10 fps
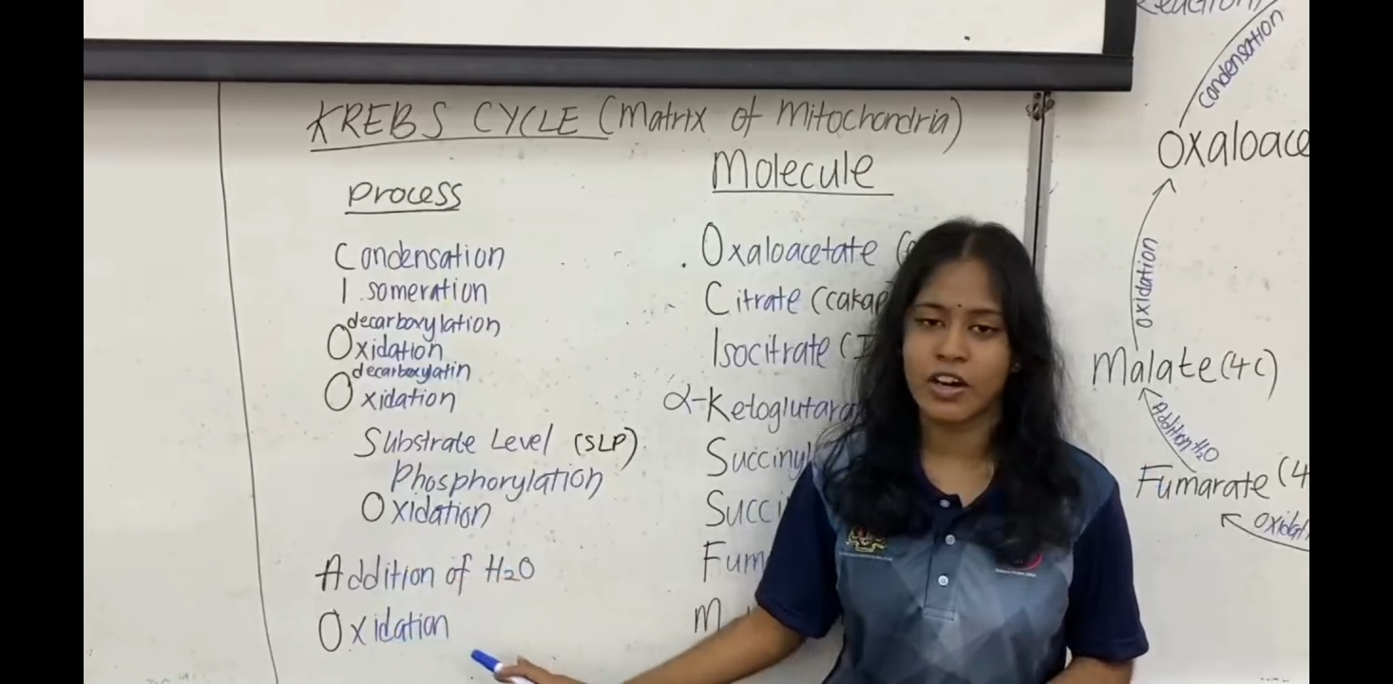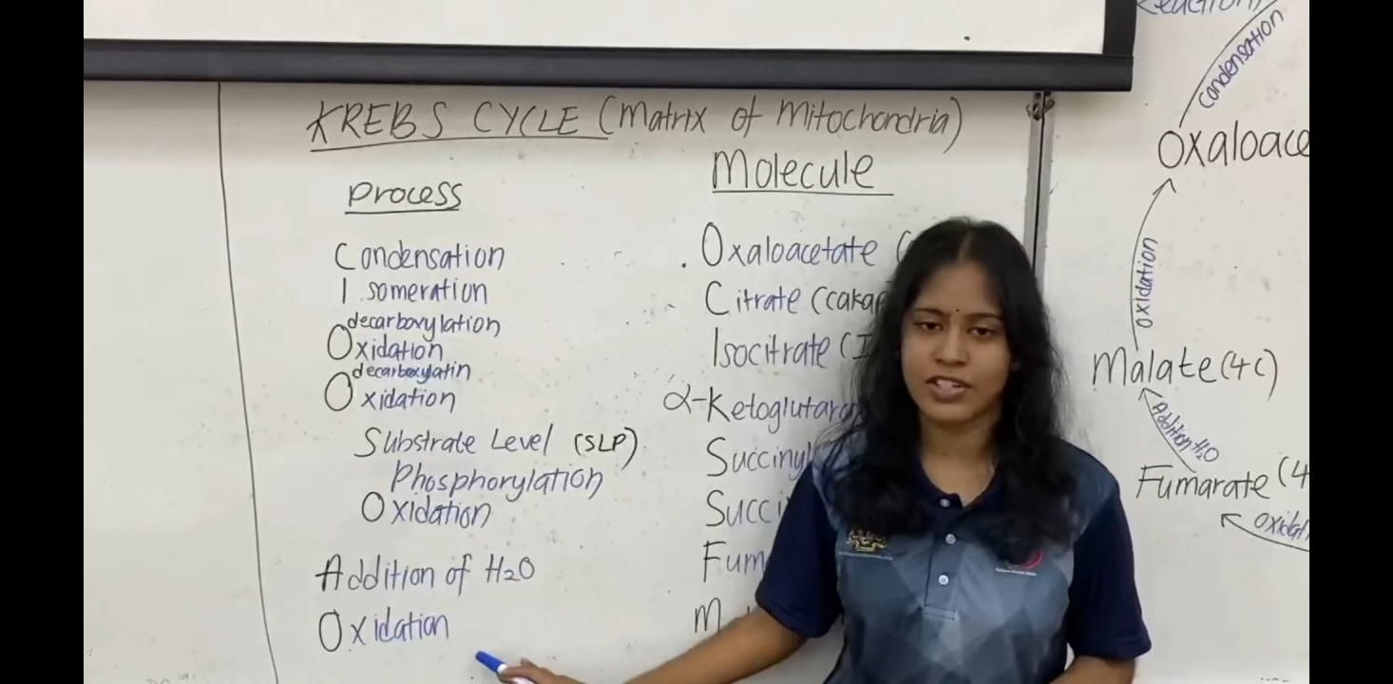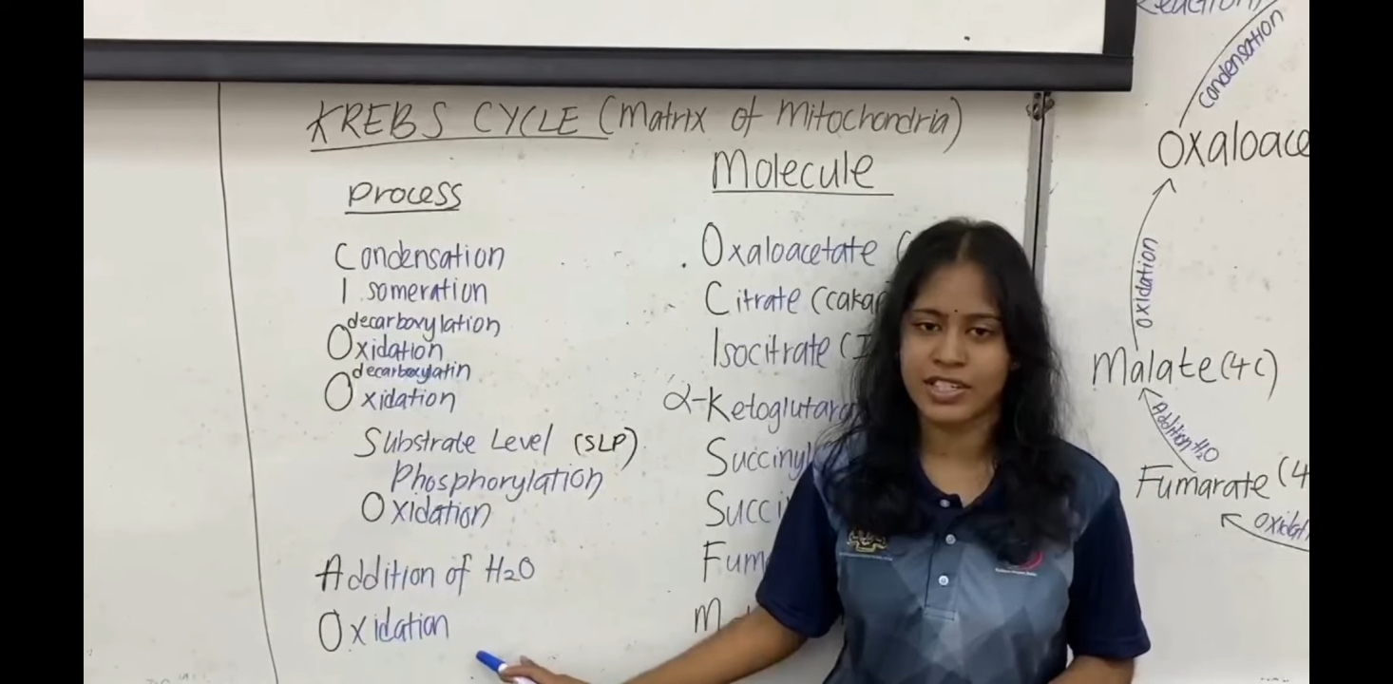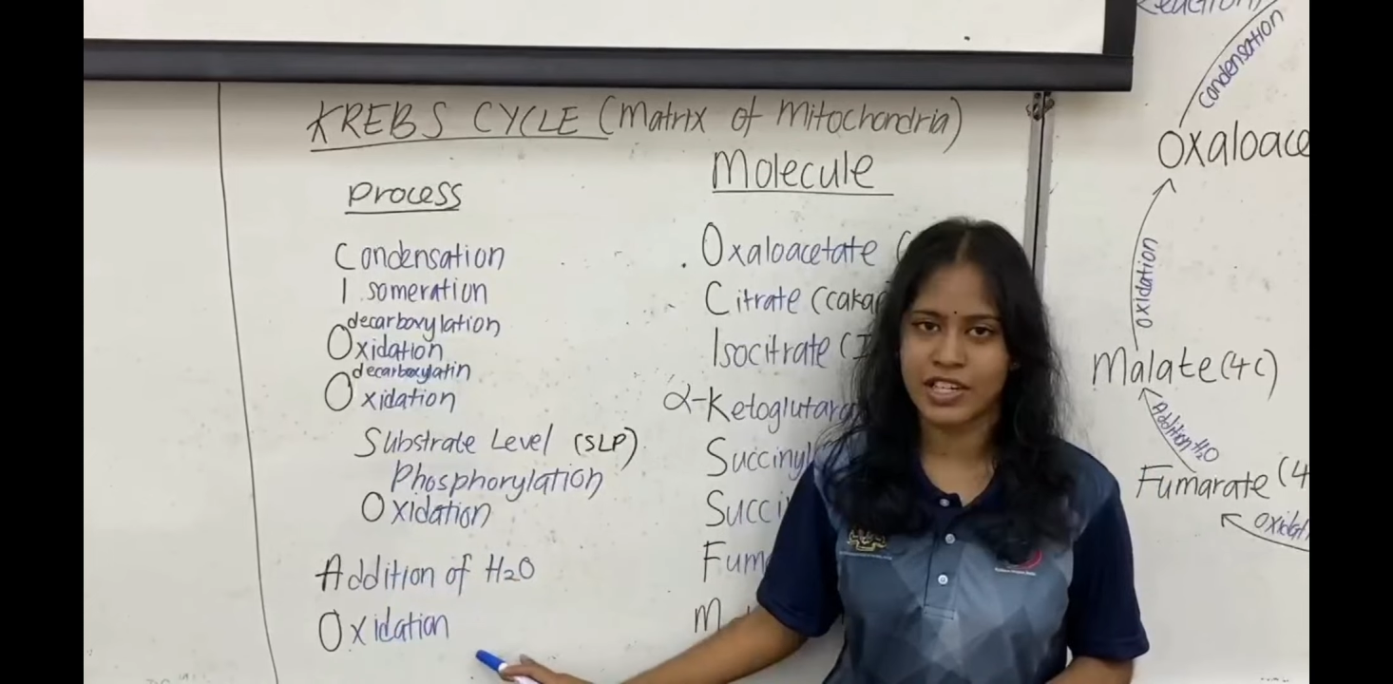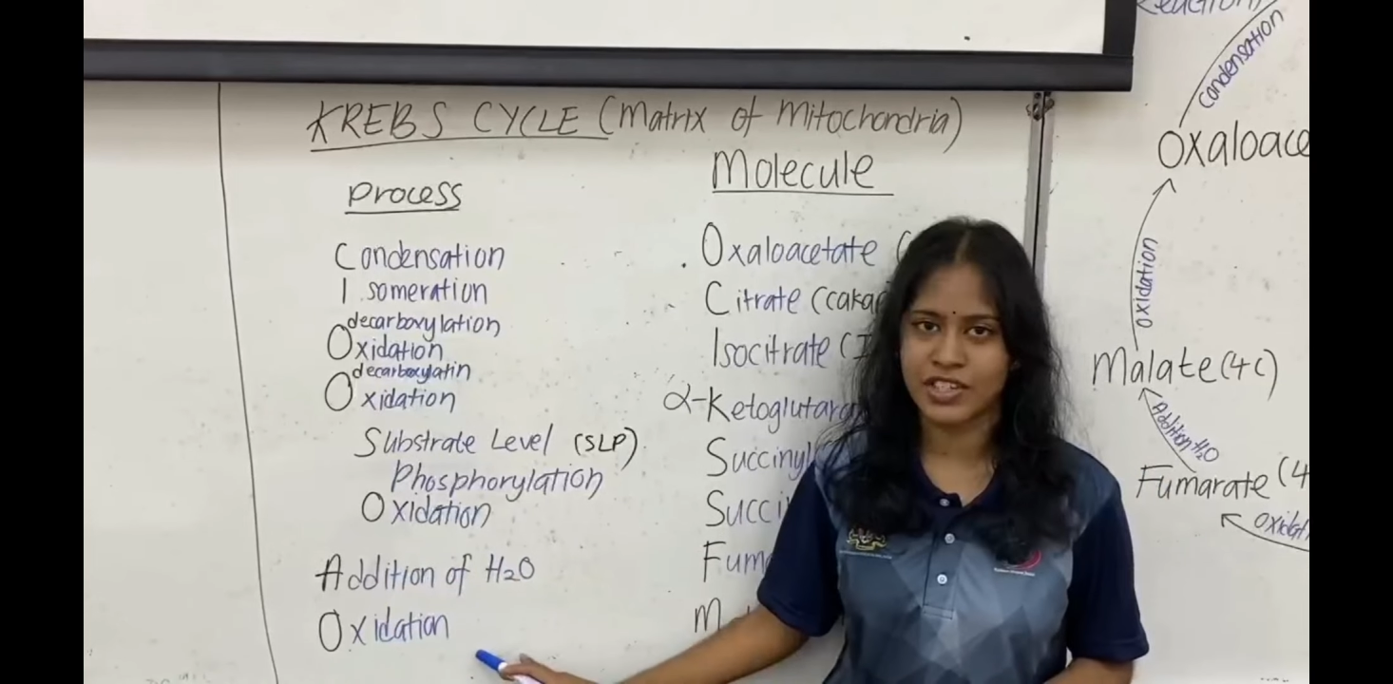
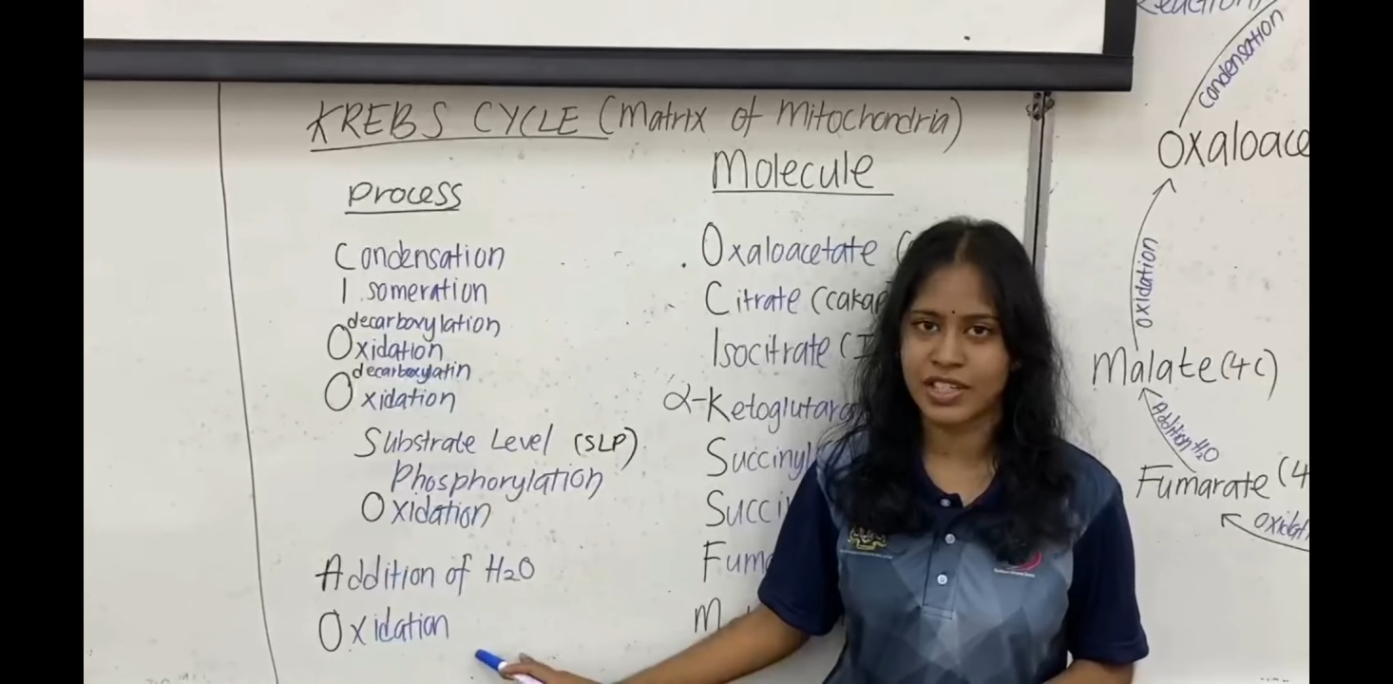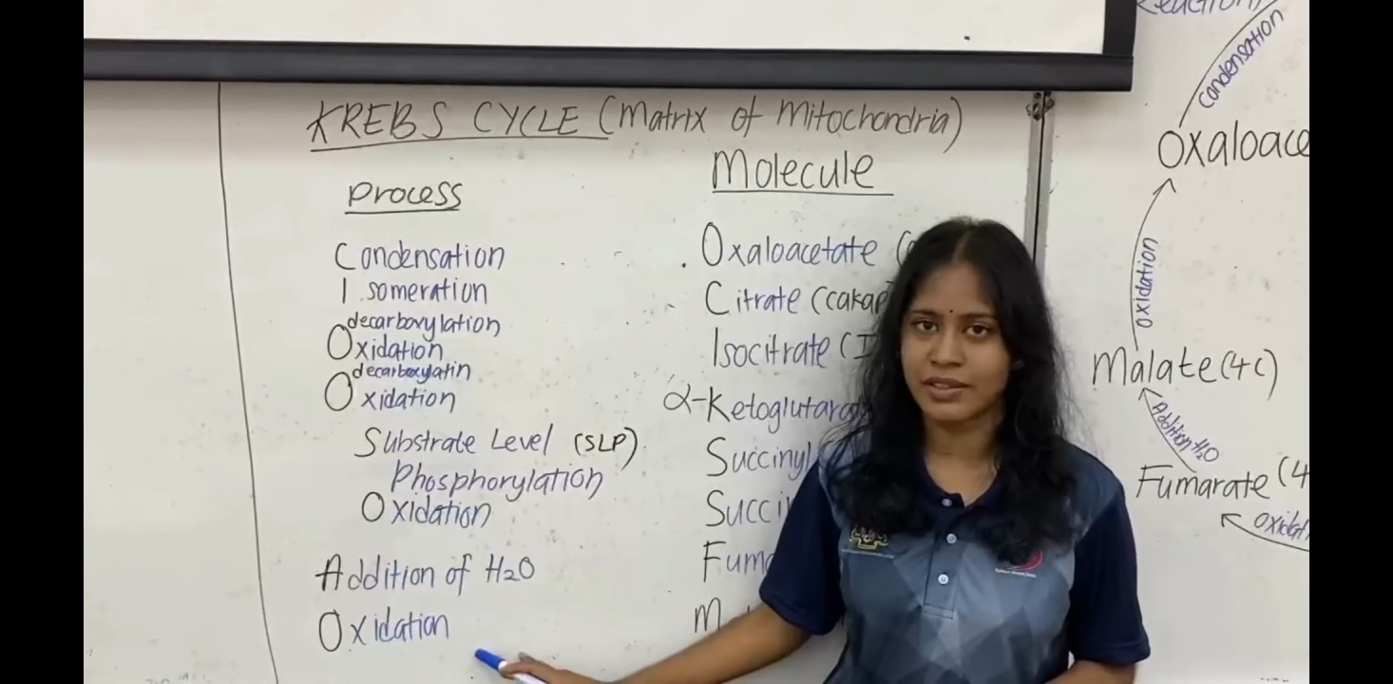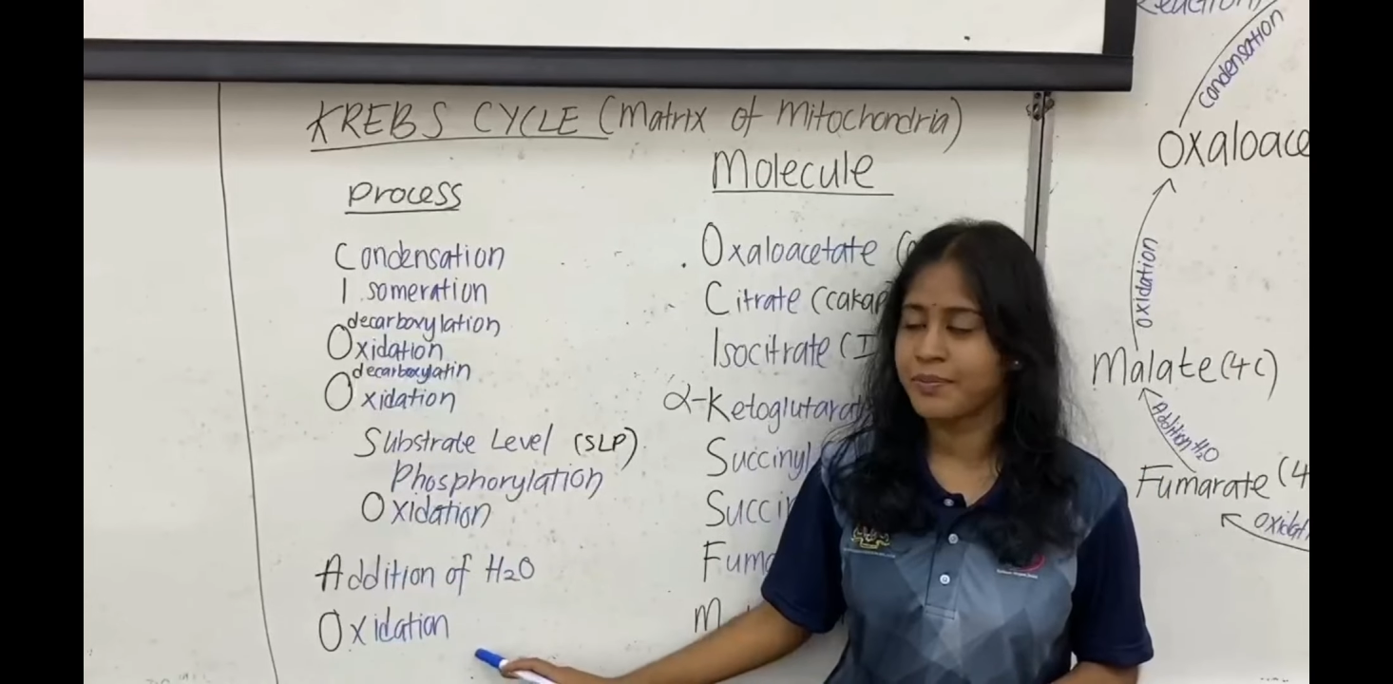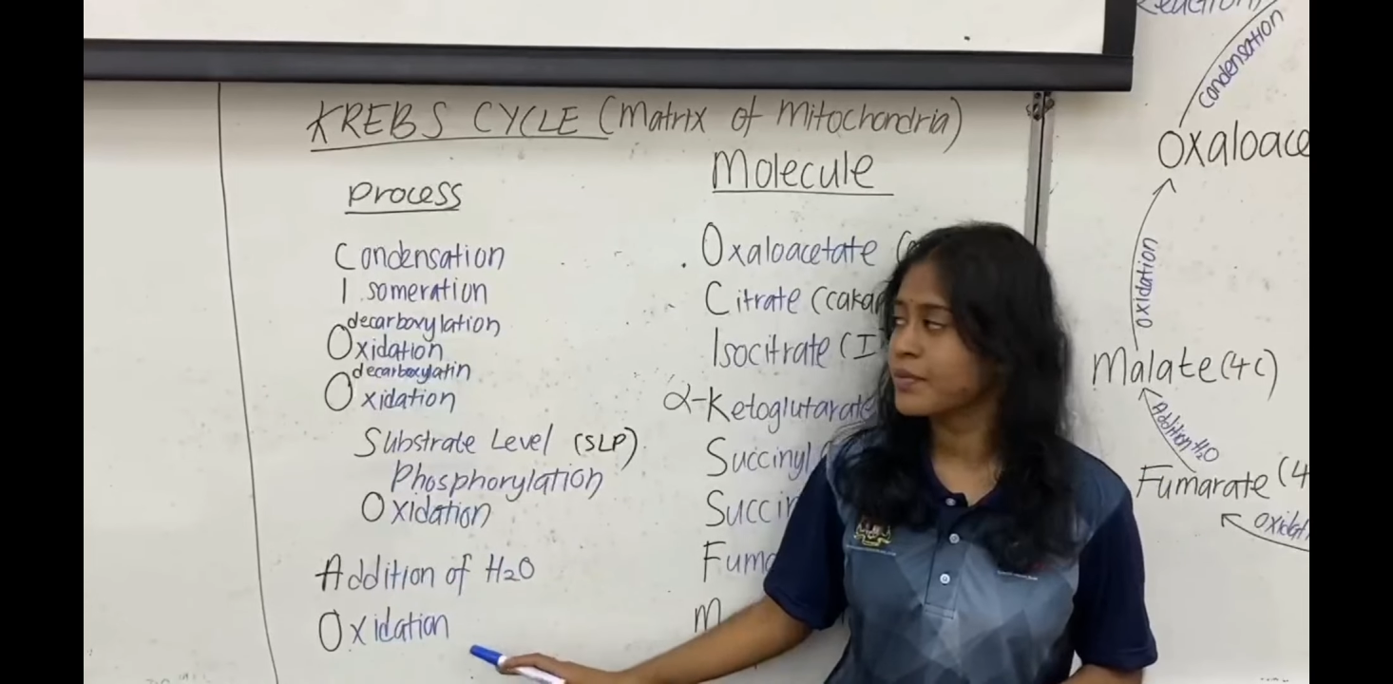oxidation.